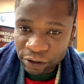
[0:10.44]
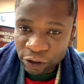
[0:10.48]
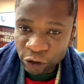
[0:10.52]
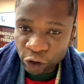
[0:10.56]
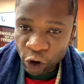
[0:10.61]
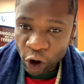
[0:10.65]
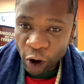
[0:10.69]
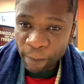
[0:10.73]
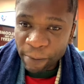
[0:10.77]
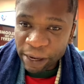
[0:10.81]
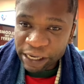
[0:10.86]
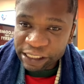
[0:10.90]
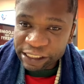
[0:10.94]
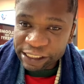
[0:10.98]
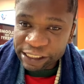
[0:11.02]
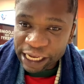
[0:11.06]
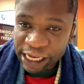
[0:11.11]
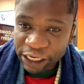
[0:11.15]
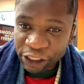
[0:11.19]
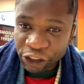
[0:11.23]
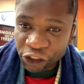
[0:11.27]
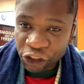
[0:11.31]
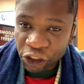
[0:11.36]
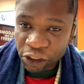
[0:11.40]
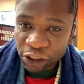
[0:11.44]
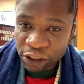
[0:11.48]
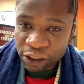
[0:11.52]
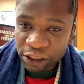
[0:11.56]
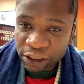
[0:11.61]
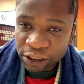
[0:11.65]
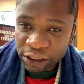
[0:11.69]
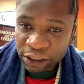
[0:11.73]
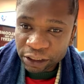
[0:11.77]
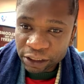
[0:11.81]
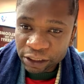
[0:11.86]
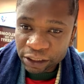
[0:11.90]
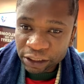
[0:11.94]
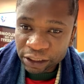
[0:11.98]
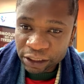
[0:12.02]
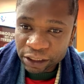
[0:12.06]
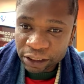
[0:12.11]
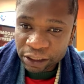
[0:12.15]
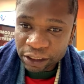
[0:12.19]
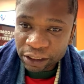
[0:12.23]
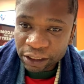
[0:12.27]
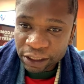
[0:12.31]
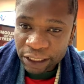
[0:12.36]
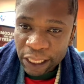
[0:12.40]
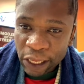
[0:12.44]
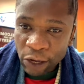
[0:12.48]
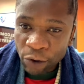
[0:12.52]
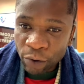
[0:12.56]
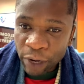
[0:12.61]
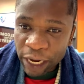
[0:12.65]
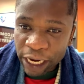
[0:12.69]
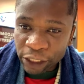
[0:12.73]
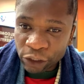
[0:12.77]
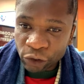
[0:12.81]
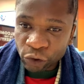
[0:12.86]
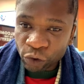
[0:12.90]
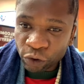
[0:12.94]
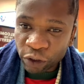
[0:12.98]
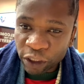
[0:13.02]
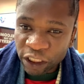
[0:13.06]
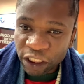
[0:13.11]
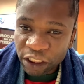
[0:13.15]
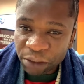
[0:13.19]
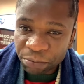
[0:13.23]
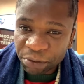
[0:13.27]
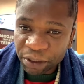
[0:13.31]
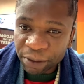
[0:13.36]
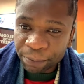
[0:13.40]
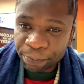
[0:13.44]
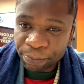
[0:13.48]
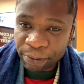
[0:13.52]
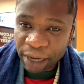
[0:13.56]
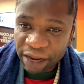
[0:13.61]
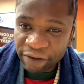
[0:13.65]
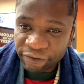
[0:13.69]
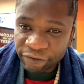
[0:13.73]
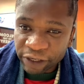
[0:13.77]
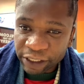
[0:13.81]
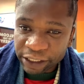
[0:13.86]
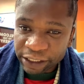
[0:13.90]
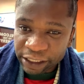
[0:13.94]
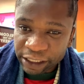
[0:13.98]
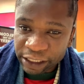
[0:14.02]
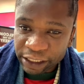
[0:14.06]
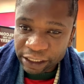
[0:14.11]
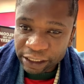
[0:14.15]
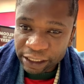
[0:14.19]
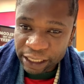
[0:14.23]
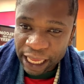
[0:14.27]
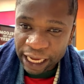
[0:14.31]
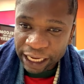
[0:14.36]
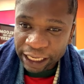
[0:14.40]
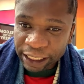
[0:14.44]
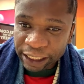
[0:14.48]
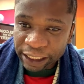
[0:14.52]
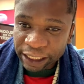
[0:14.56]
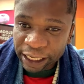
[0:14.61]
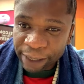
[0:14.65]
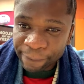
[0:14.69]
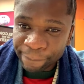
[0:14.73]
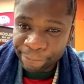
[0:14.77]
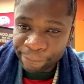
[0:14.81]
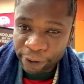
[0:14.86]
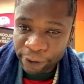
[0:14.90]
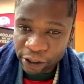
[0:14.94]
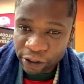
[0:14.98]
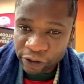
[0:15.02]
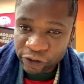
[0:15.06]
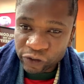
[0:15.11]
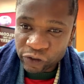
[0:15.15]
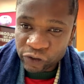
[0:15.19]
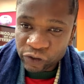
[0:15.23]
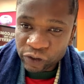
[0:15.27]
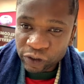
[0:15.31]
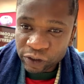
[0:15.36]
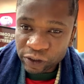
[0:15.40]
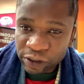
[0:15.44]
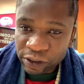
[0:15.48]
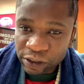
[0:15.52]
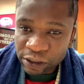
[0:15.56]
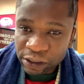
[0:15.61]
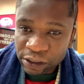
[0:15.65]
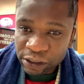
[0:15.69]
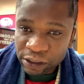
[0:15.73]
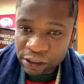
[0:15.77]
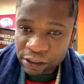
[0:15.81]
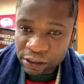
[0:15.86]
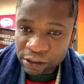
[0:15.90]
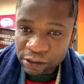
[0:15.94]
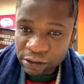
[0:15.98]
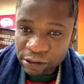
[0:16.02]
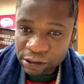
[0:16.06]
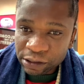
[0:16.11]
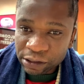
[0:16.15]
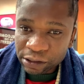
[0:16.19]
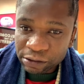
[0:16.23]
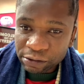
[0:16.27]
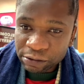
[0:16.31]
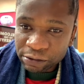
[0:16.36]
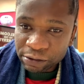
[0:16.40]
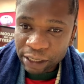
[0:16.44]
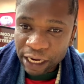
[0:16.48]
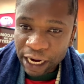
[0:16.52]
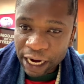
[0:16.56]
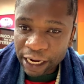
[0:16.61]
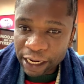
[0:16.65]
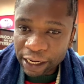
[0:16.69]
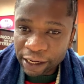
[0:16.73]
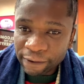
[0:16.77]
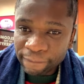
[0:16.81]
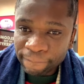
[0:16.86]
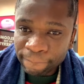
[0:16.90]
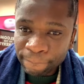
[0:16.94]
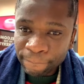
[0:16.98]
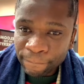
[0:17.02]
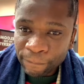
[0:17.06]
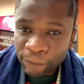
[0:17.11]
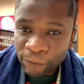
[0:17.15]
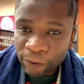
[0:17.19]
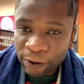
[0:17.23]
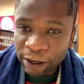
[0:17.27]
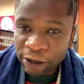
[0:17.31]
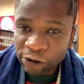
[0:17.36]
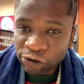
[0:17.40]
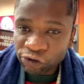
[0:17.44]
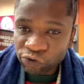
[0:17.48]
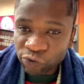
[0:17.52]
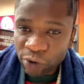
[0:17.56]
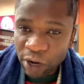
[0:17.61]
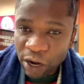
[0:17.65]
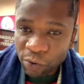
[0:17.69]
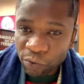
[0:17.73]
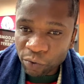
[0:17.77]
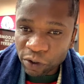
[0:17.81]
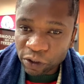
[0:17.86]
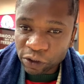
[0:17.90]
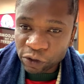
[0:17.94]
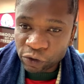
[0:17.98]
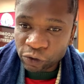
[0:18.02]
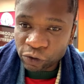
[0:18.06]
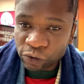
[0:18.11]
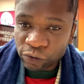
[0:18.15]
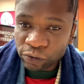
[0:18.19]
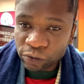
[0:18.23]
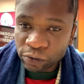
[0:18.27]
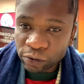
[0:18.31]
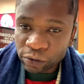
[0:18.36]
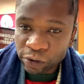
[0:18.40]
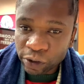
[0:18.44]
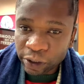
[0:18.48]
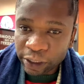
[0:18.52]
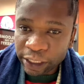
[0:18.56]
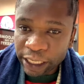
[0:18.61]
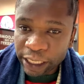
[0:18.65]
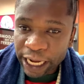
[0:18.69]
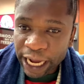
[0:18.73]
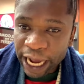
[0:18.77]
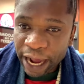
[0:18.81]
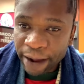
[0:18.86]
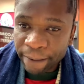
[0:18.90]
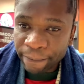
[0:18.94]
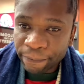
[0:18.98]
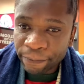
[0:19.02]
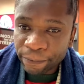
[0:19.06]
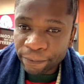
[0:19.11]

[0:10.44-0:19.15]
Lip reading: Comment section. A way to reach me privately, like an inbox. Right? What else do I want on the app?